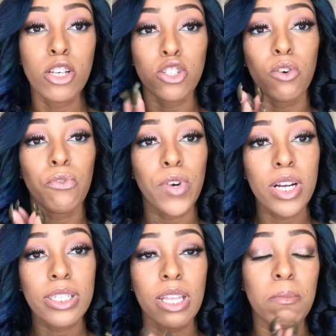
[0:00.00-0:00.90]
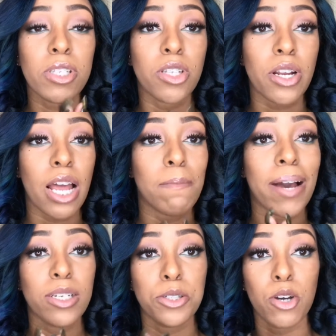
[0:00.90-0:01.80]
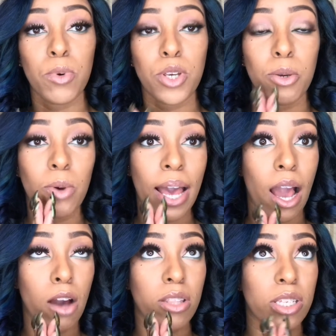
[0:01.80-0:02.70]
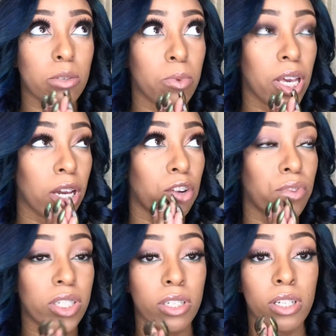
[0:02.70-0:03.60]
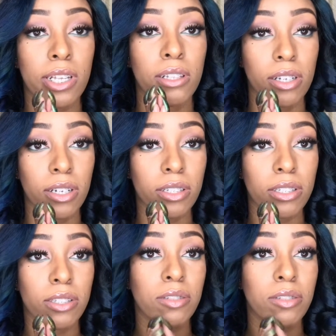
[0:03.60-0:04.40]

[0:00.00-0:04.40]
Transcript: So first, let me start out by showing you how this wig originally looked.